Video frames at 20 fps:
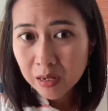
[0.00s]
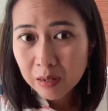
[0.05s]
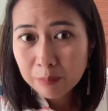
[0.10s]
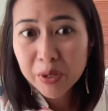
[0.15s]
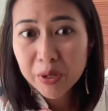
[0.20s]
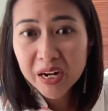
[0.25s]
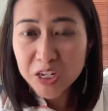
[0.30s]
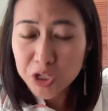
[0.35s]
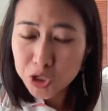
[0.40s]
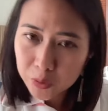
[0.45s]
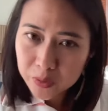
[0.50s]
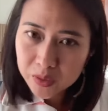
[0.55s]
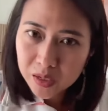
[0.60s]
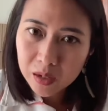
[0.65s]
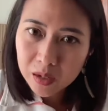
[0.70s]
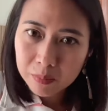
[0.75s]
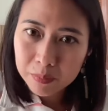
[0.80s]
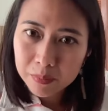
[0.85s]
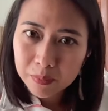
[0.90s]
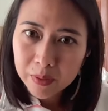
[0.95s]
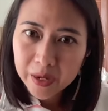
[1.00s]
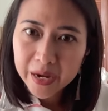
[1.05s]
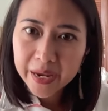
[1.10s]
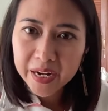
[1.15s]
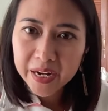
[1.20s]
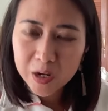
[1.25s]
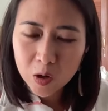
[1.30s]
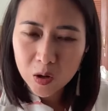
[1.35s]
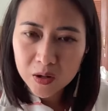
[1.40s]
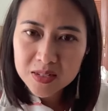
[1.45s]
But I showed up
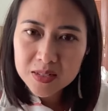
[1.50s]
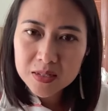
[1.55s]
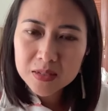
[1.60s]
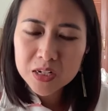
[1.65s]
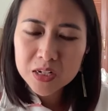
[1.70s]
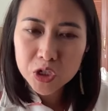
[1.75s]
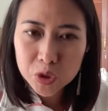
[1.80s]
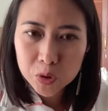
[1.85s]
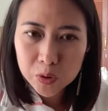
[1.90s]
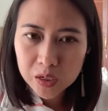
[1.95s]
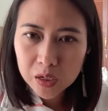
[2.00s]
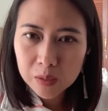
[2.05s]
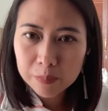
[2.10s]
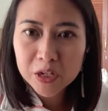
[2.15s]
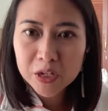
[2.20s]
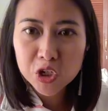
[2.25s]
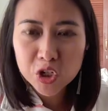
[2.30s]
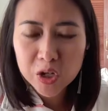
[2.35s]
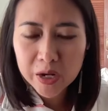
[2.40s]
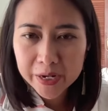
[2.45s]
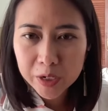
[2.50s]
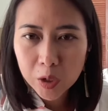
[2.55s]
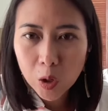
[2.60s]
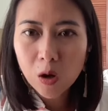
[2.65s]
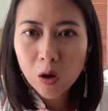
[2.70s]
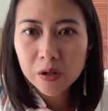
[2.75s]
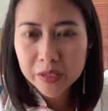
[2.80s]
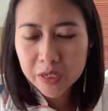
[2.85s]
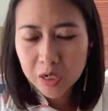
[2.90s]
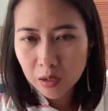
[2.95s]
and I constantly showed up and tried
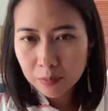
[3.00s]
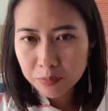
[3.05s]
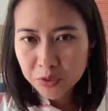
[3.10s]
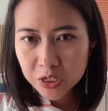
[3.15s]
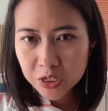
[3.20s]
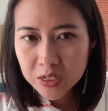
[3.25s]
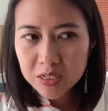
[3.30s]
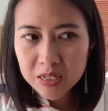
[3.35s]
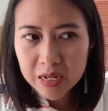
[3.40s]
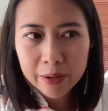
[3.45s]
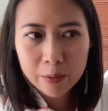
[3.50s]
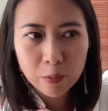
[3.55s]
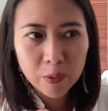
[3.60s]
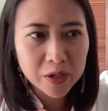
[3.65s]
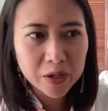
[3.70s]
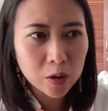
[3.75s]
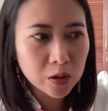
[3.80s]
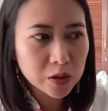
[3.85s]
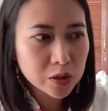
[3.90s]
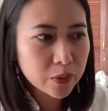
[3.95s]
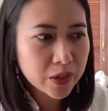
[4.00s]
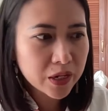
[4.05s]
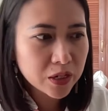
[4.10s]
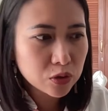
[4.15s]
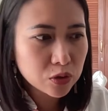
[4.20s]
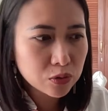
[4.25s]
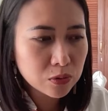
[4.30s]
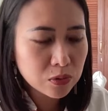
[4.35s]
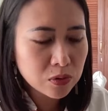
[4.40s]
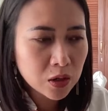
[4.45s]
all the options. I went all the way
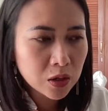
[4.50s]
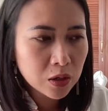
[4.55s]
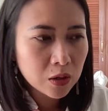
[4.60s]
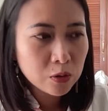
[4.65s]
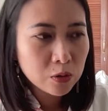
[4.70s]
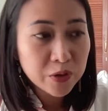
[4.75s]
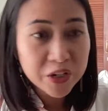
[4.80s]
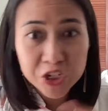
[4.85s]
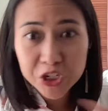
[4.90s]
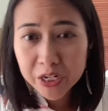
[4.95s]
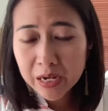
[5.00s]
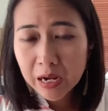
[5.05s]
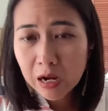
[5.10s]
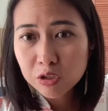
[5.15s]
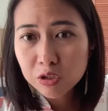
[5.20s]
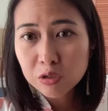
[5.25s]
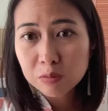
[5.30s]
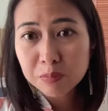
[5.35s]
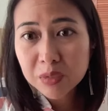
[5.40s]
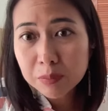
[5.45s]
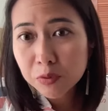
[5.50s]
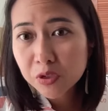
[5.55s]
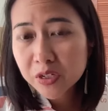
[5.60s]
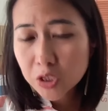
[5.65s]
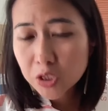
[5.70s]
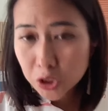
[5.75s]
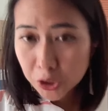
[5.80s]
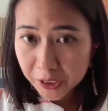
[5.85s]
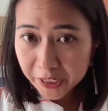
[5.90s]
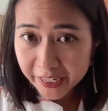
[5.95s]
to reaching out to people
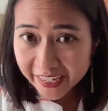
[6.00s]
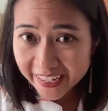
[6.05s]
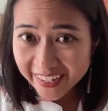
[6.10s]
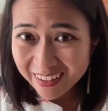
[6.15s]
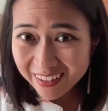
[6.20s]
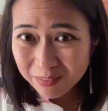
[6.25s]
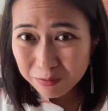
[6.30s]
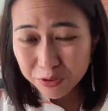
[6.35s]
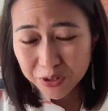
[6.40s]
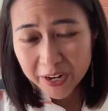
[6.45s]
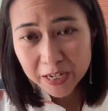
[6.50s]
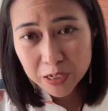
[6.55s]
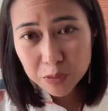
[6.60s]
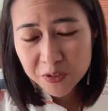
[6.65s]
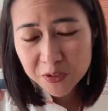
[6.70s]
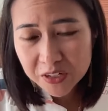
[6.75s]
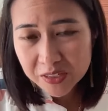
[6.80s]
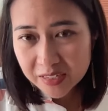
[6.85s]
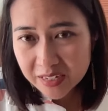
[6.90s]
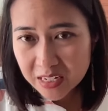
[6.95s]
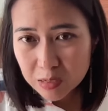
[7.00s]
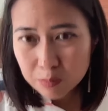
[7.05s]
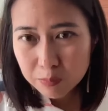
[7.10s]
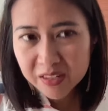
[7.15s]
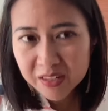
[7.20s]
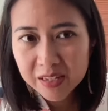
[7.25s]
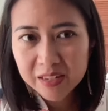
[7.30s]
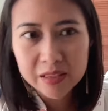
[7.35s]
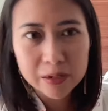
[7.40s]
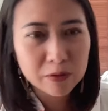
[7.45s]
in Turkey for expertise,
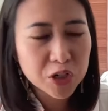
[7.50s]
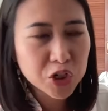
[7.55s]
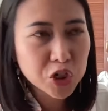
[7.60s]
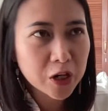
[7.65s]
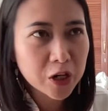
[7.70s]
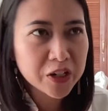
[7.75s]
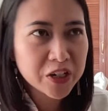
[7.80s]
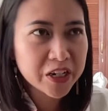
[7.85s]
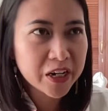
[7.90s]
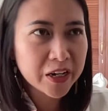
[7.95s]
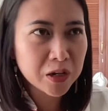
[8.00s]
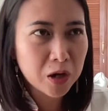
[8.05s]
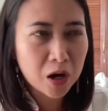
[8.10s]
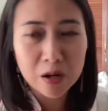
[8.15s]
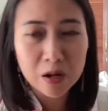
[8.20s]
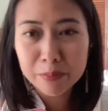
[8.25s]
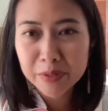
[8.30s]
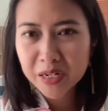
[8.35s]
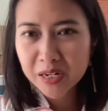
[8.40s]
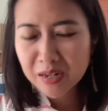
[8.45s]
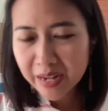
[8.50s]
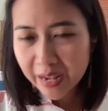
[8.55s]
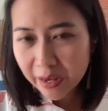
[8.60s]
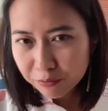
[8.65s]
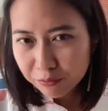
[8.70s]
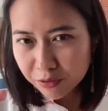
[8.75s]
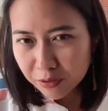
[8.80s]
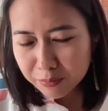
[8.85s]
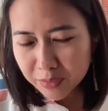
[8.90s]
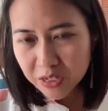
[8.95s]
but then they were charging an arm and a
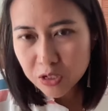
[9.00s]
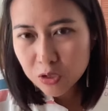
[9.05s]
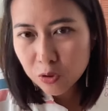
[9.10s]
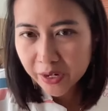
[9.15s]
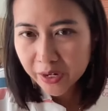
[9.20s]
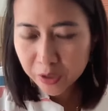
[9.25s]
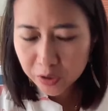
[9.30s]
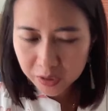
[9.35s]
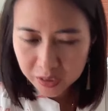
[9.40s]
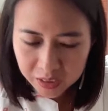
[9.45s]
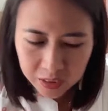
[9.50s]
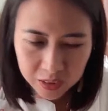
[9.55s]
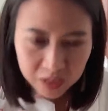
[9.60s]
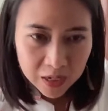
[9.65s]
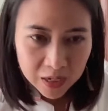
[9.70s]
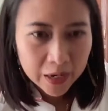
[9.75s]
leg for me, so I couldn't.